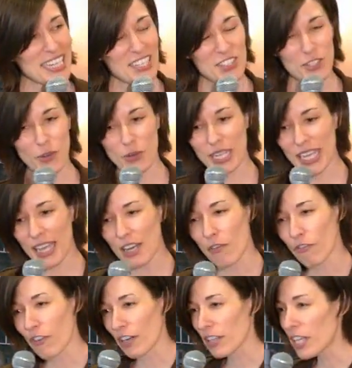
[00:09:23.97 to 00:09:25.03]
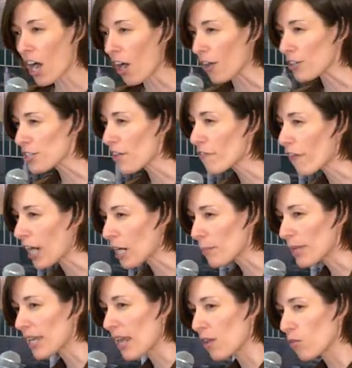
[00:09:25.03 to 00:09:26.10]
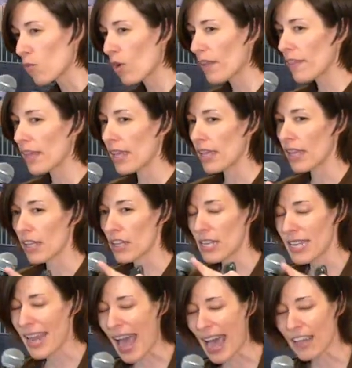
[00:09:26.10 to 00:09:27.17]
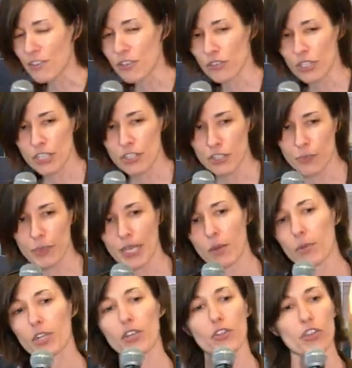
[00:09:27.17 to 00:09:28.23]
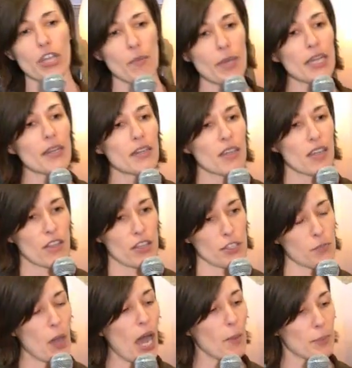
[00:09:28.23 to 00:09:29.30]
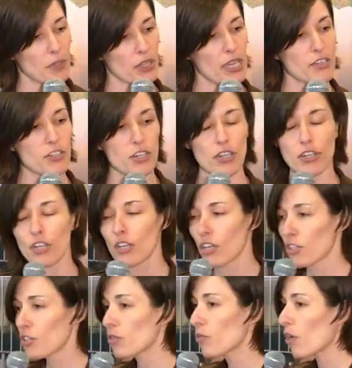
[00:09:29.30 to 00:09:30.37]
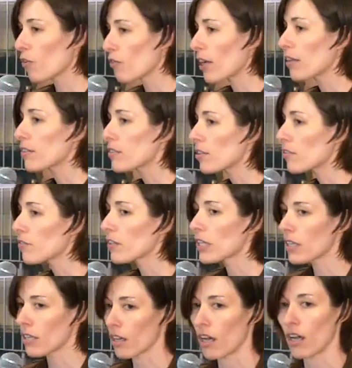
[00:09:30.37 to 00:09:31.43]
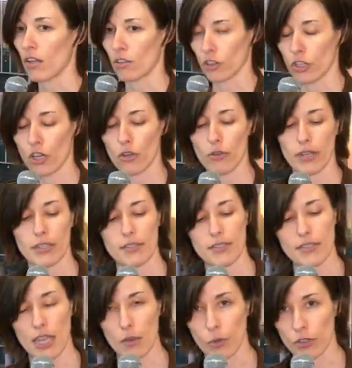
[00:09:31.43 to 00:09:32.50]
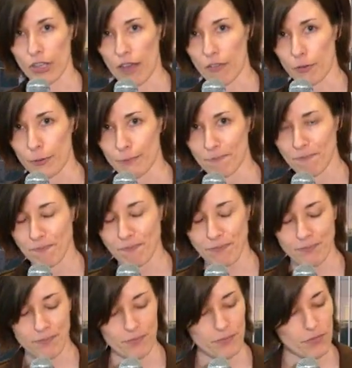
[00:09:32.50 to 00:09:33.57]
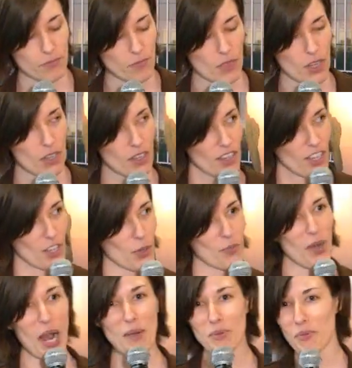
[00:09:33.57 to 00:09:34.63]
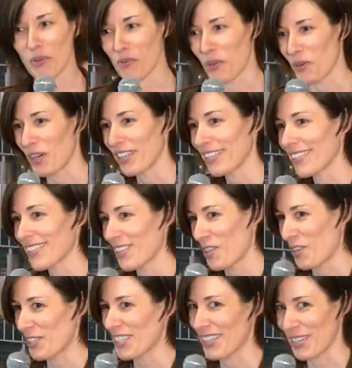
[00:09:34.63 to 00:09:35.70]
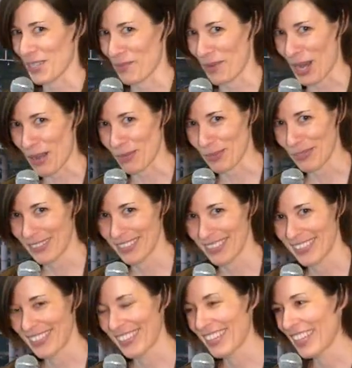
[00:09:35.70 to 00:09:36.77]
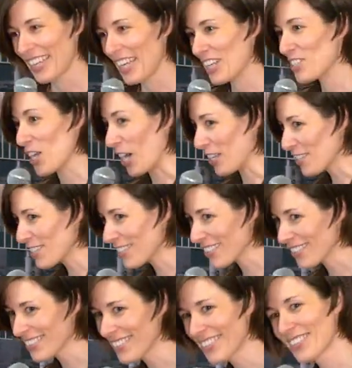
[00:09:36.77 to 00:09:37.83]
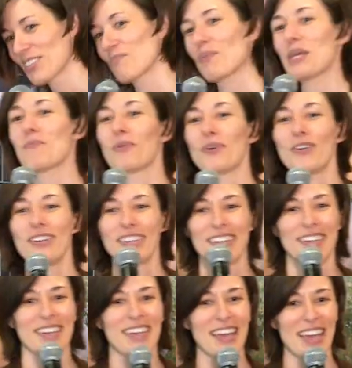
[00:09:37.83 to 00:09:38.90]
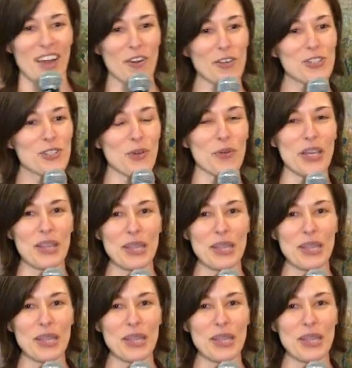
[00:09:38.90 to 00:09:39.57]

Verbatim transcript: So, again, a fairly harsh environment and one that naturally should be able to limit this population to a relatively uh, low and stable level. The problem, of course, of course, there's a problem, is us, people, or so we